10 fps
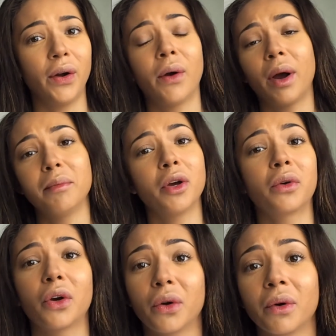know, I'm no
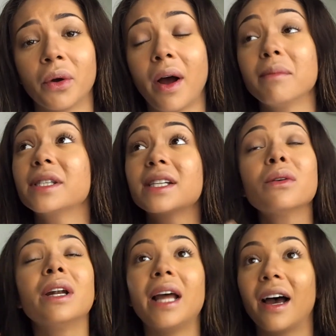guru, I'm still
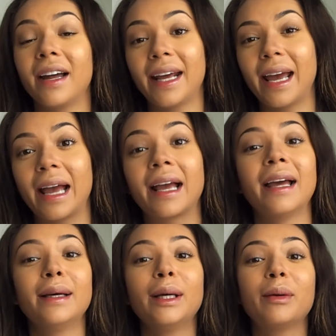learning,
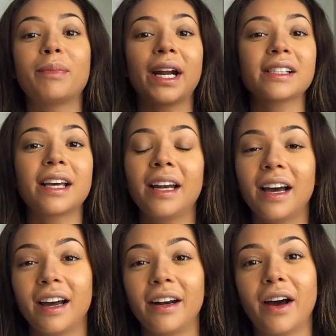but as I
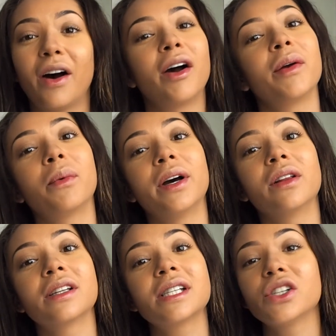learn, I
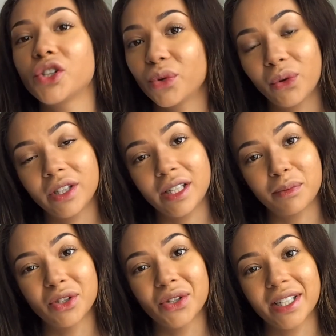will teach you all the
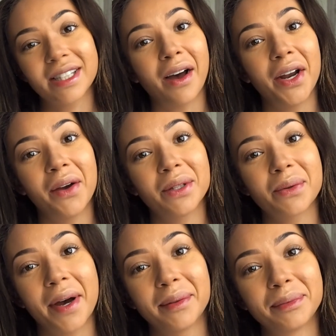tips and tricks that I know as
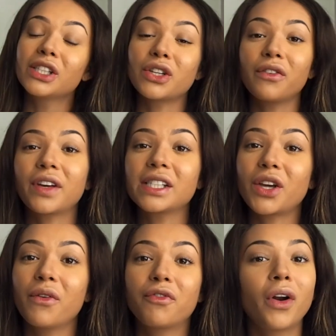well. Don't forget to
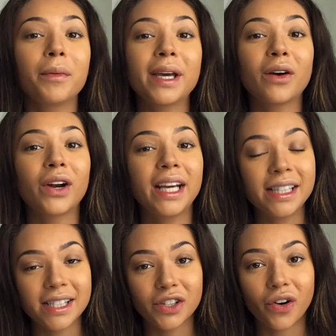go and follow me on
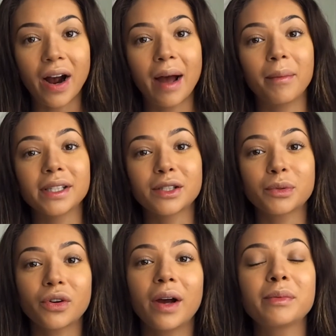Instagram,
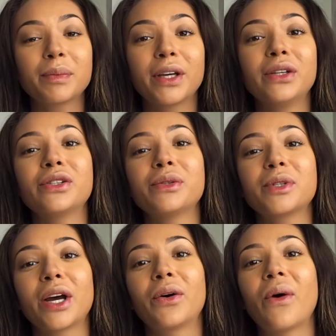subscribe to my YouTube
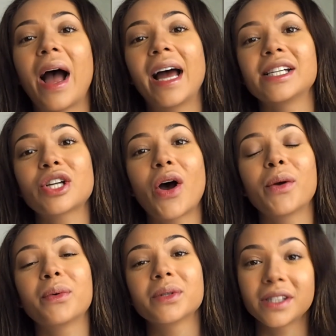channel, and I
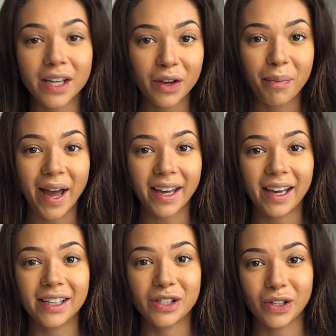will see you back
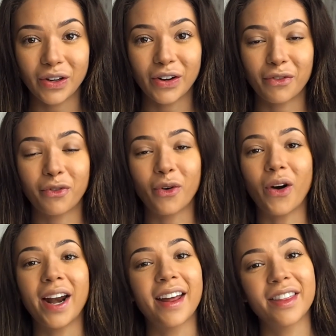here soon
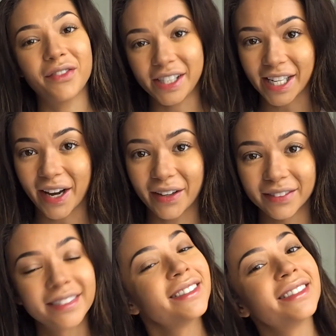for another video.
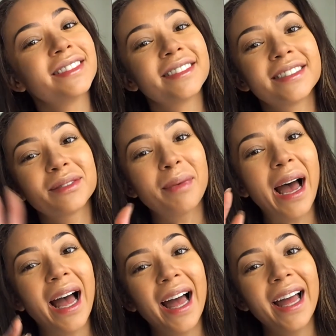
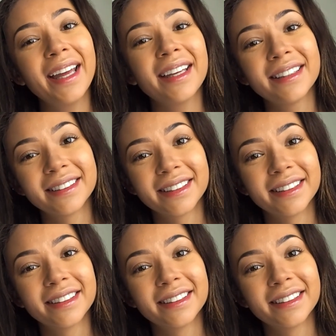Bye!